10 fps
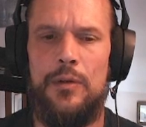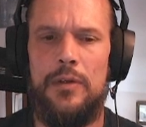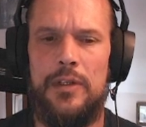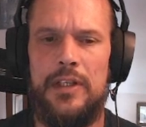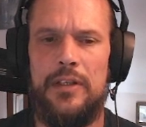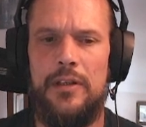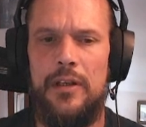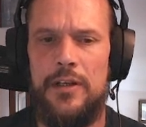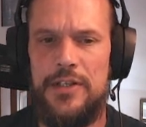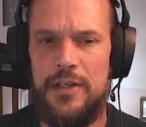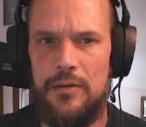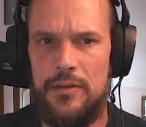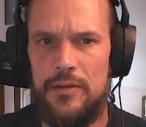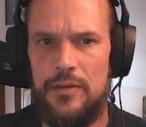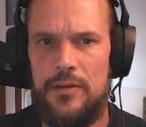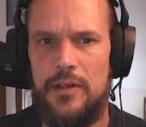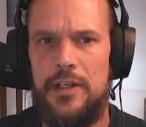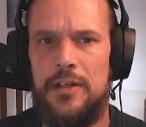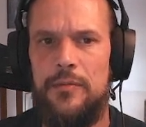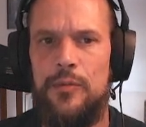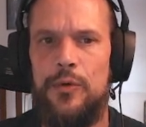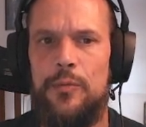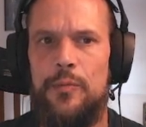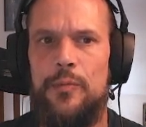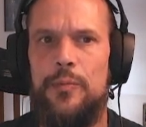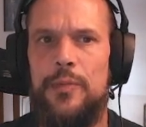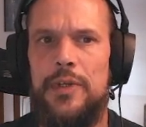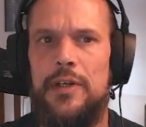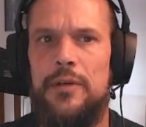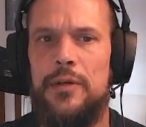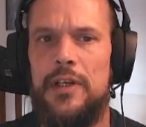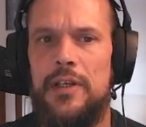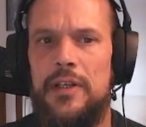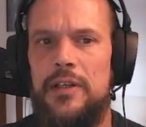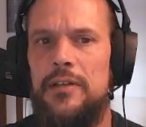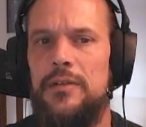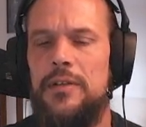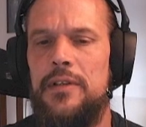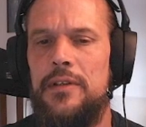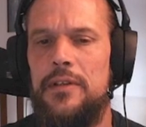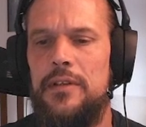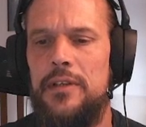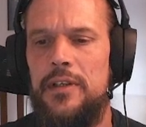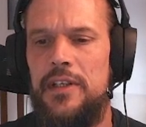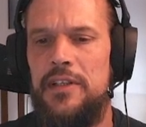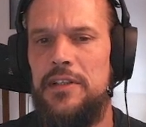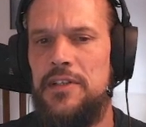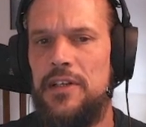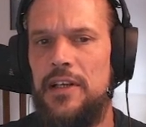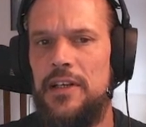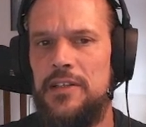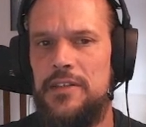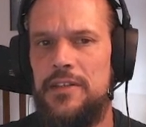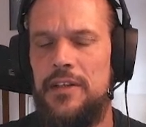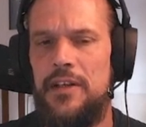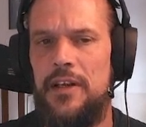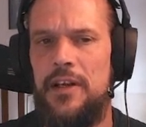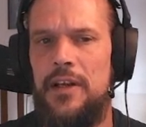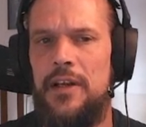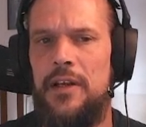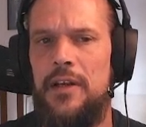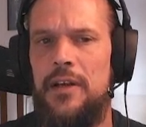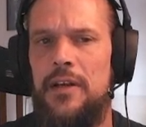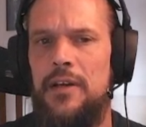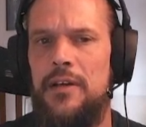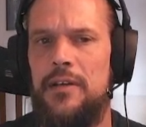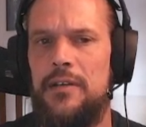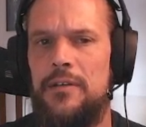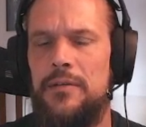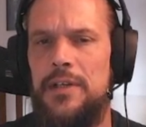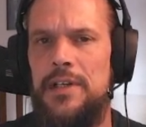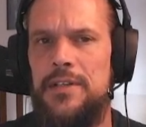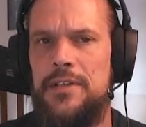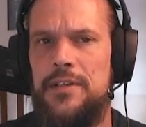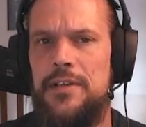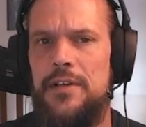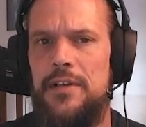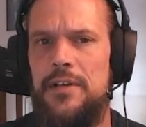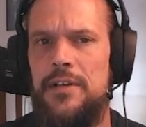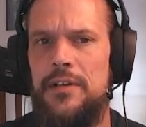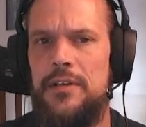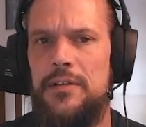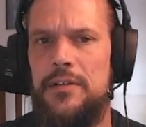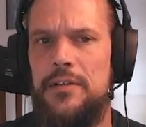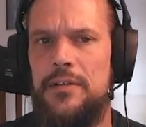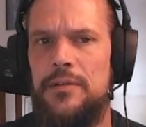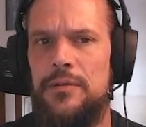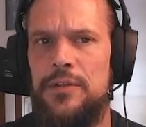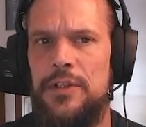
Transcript: Yeah, logically it would be looking into the initialized grids to see